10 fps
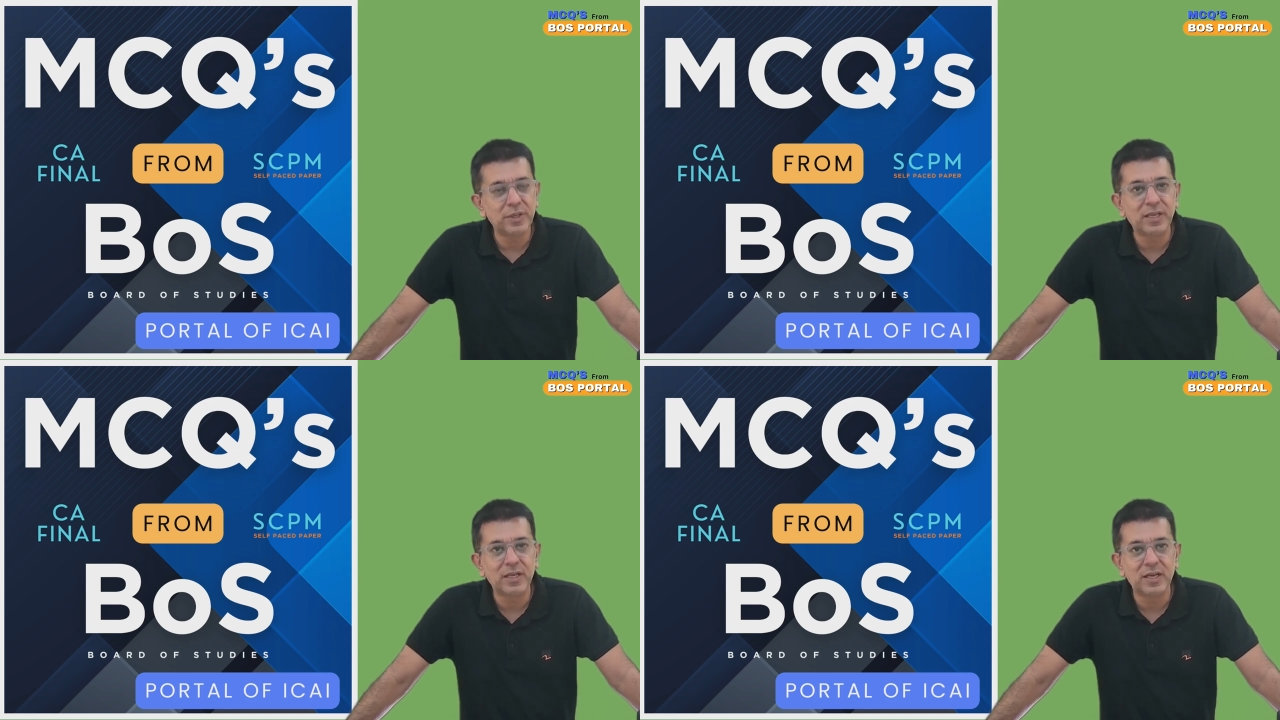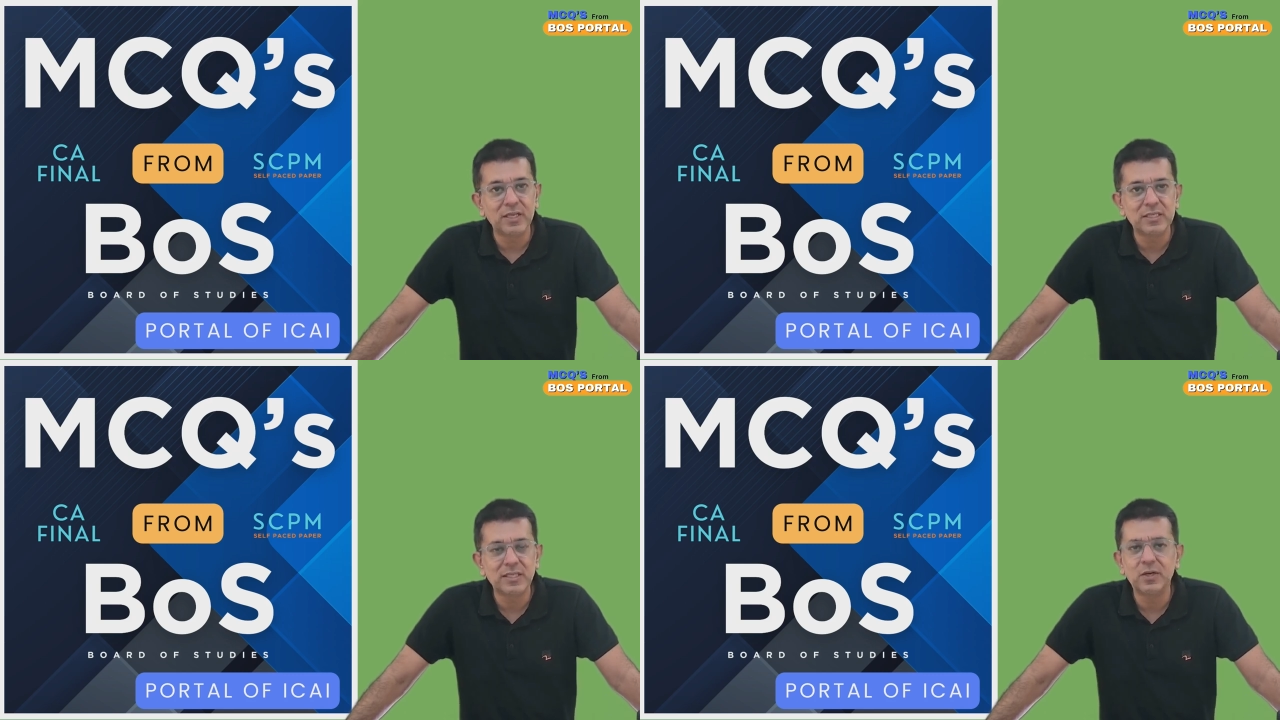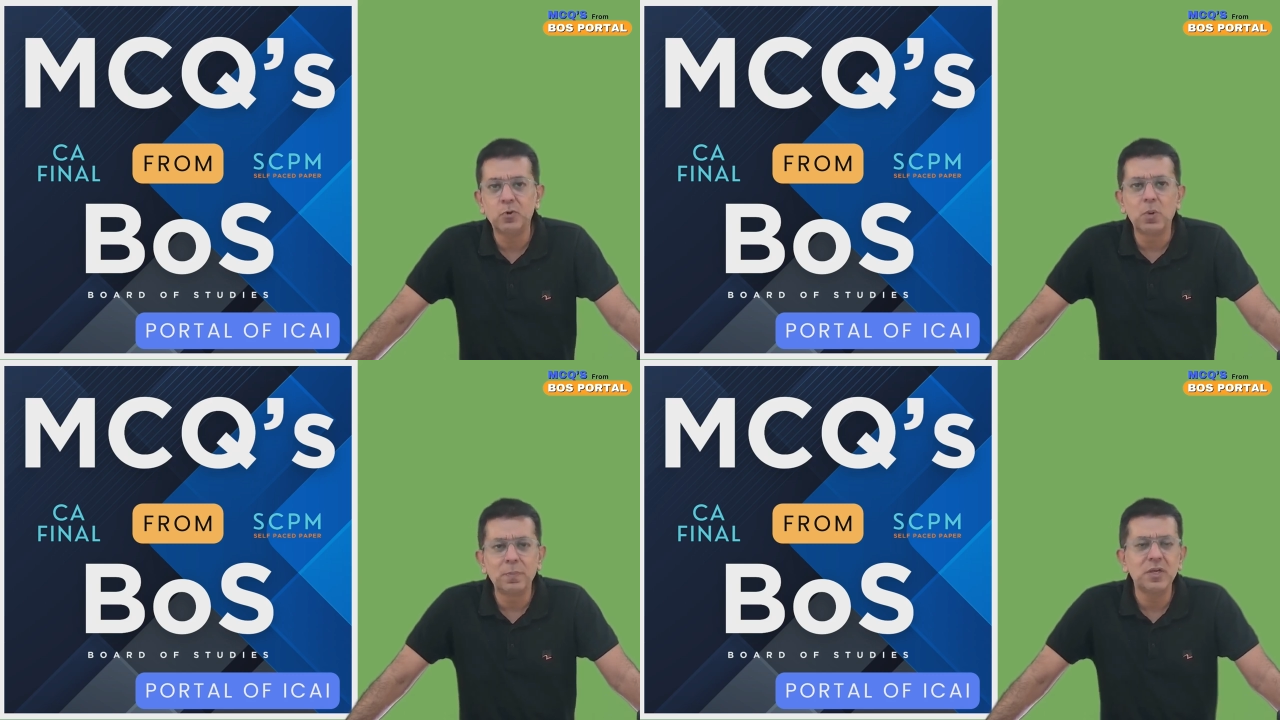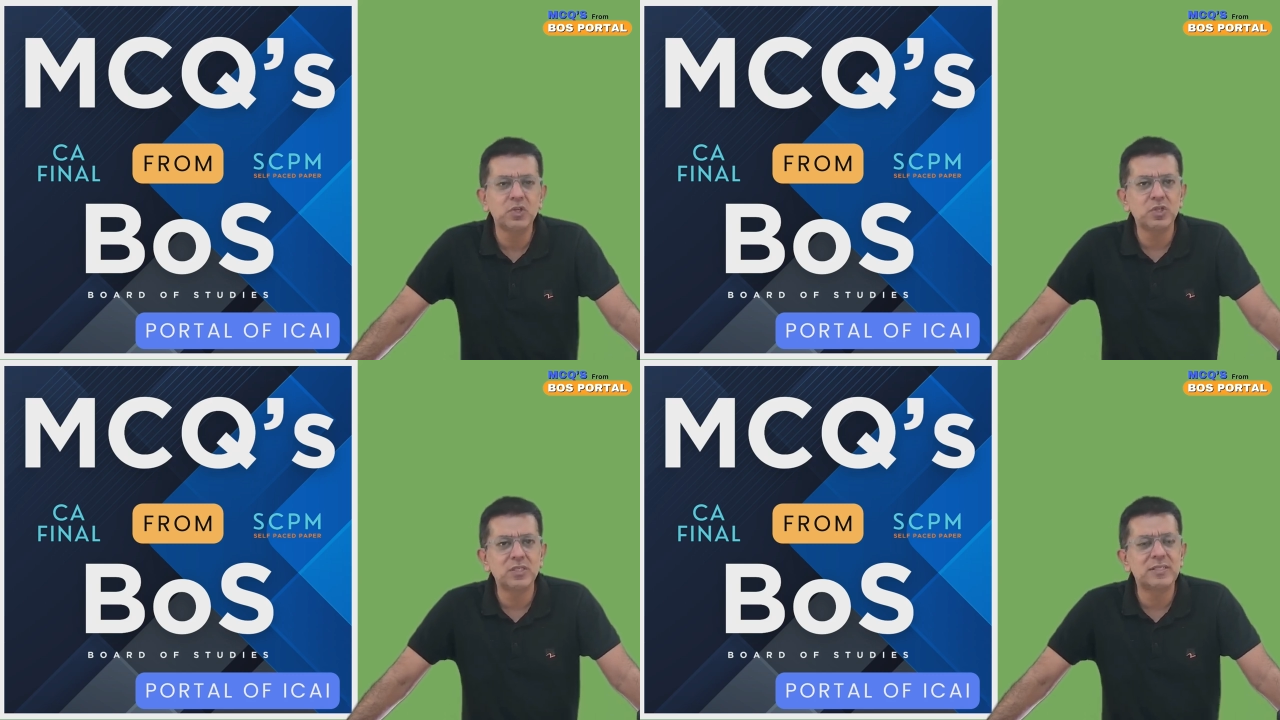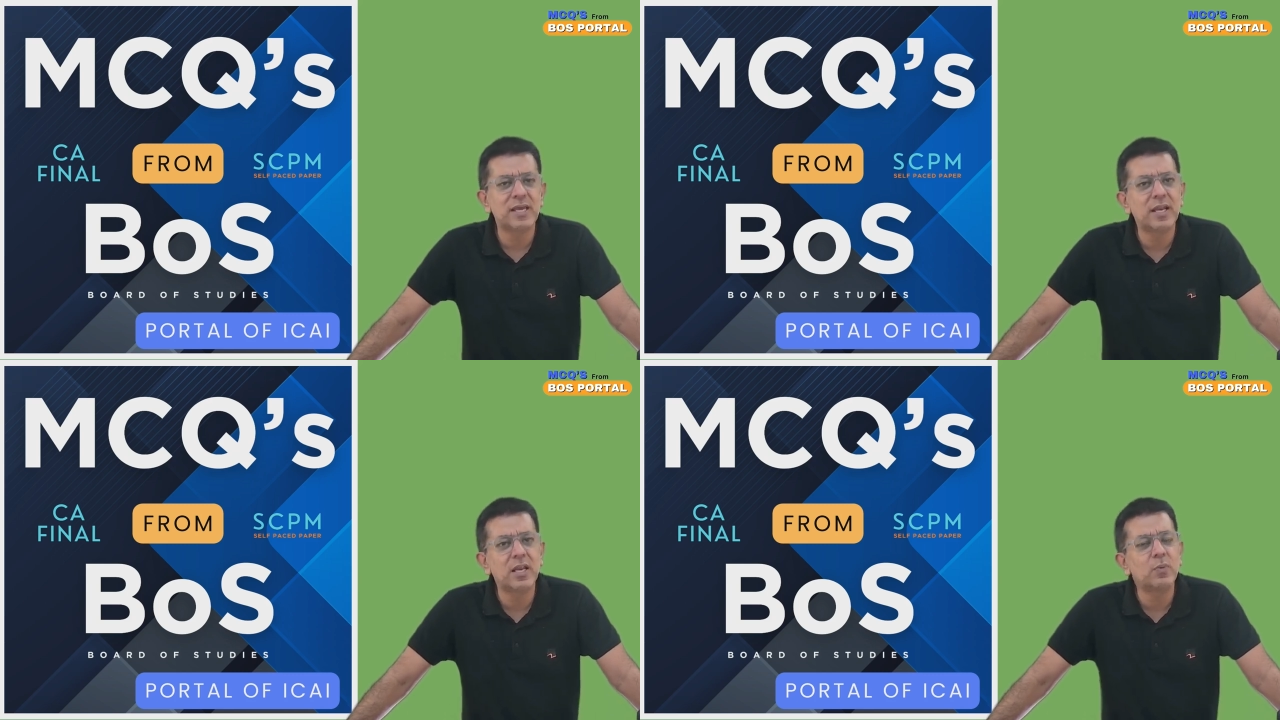be realizing that competition is
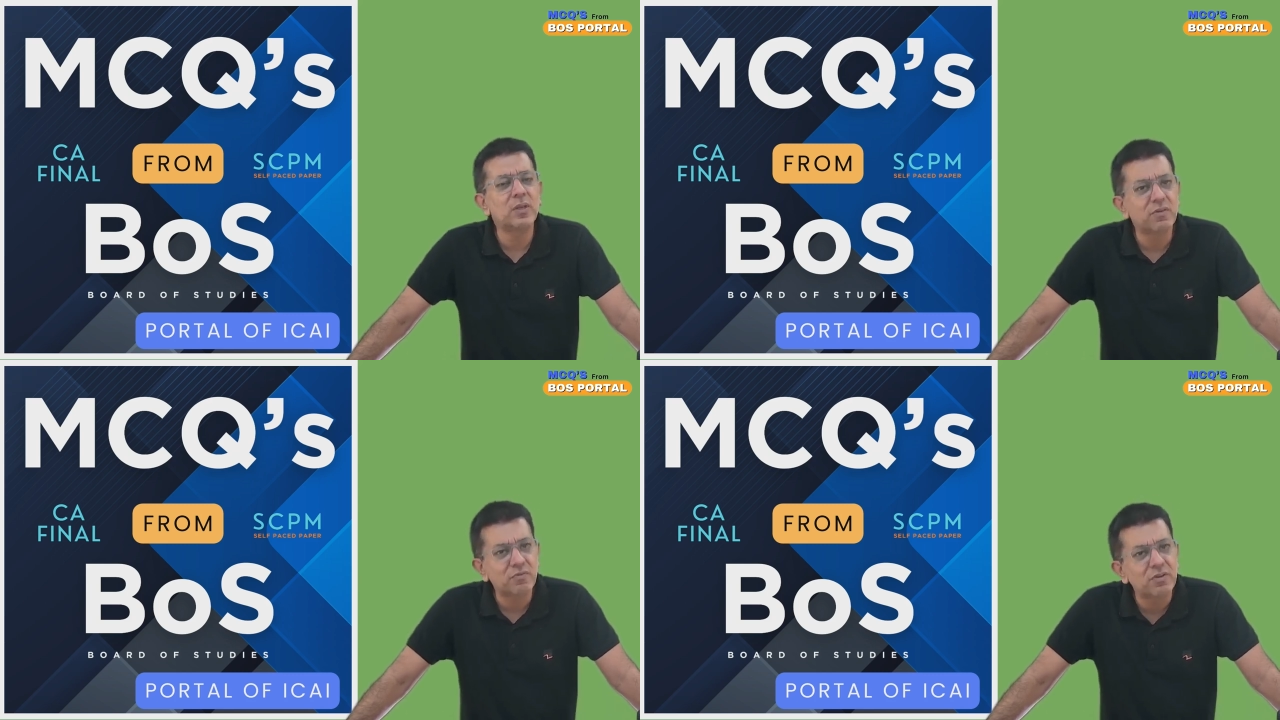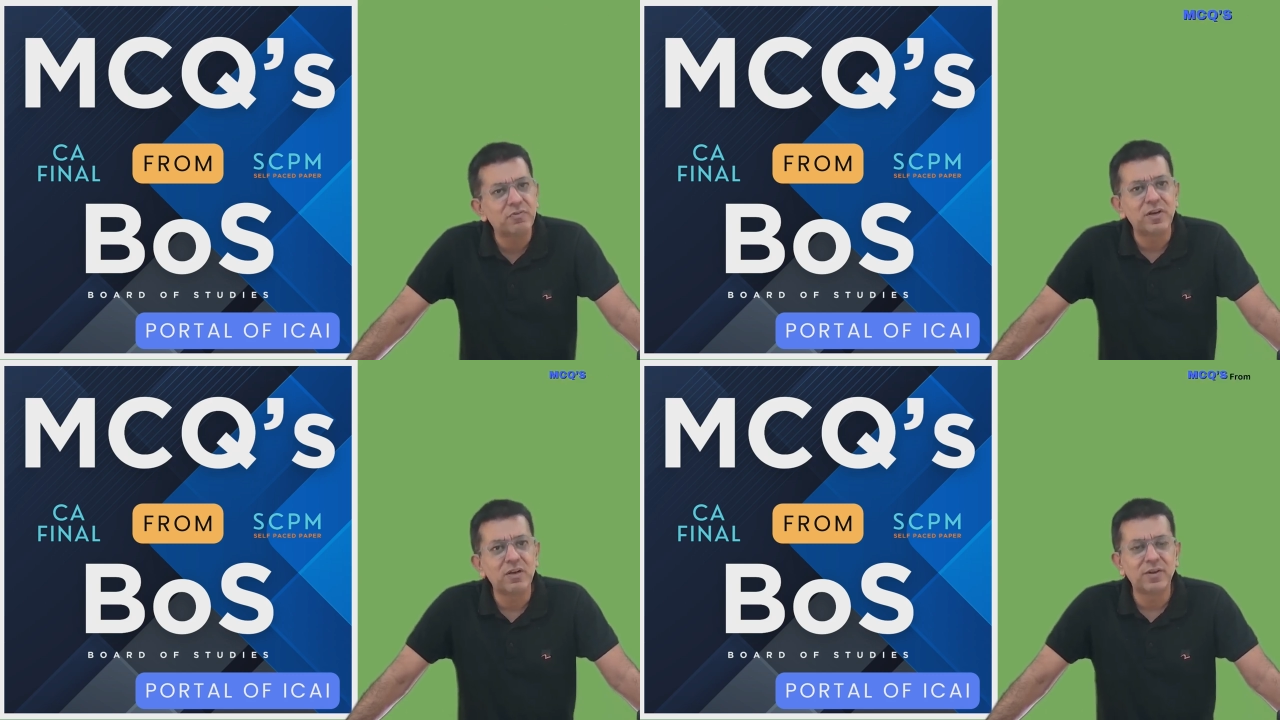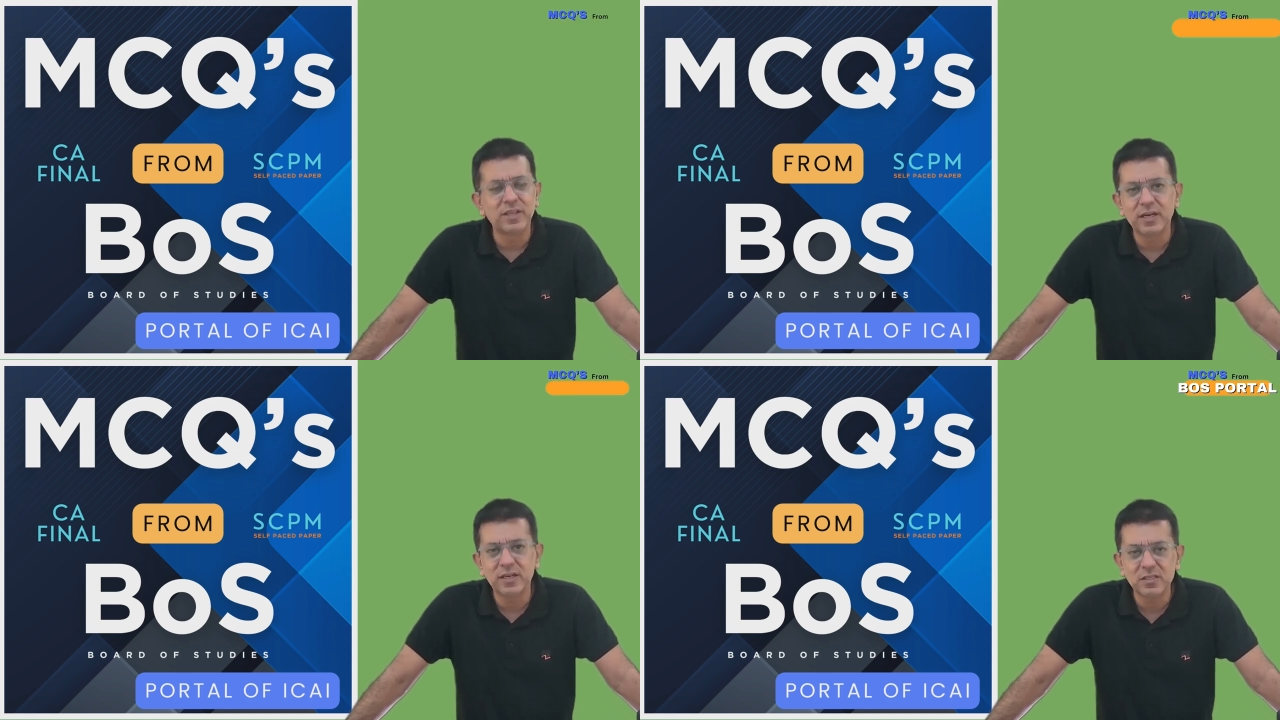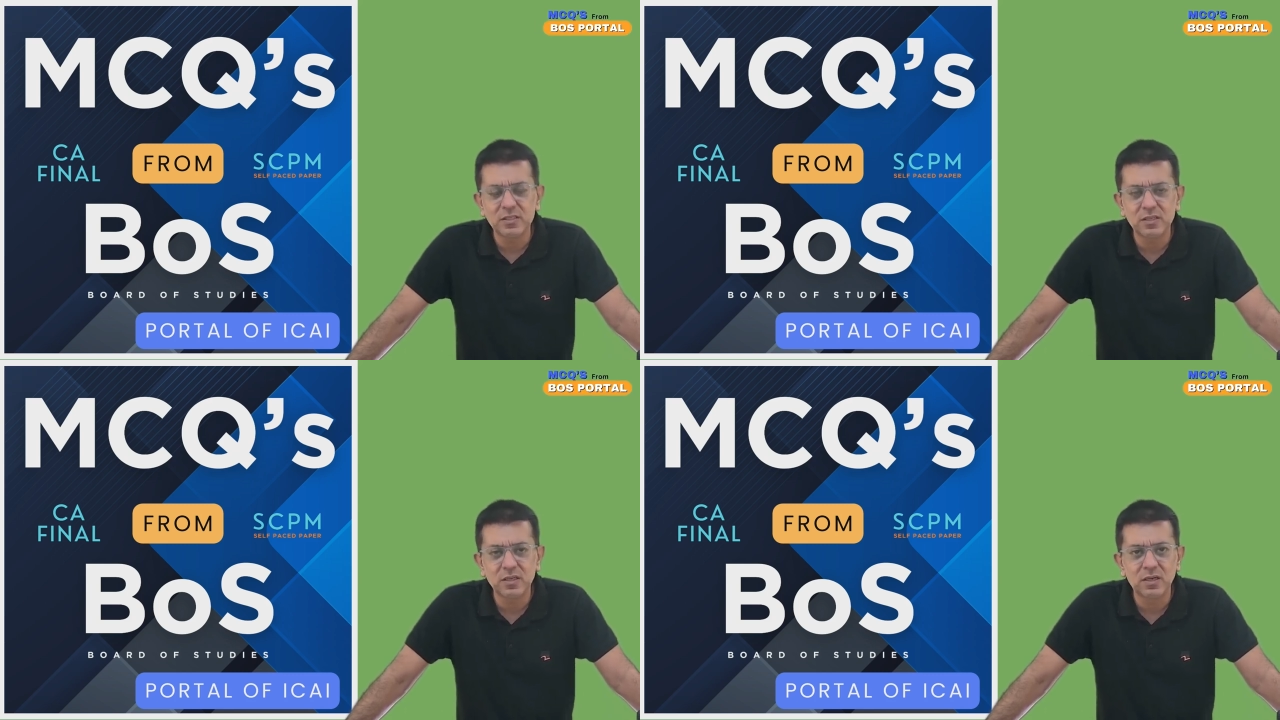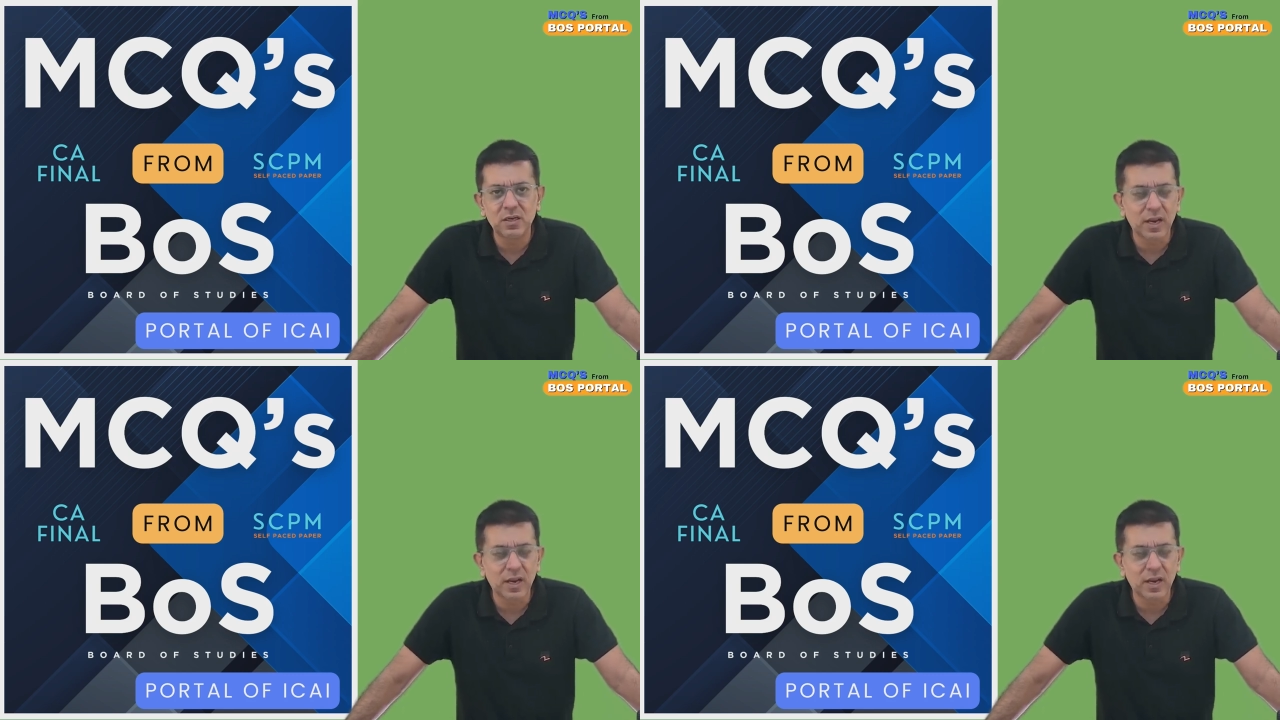there now in every field, whether it is uh,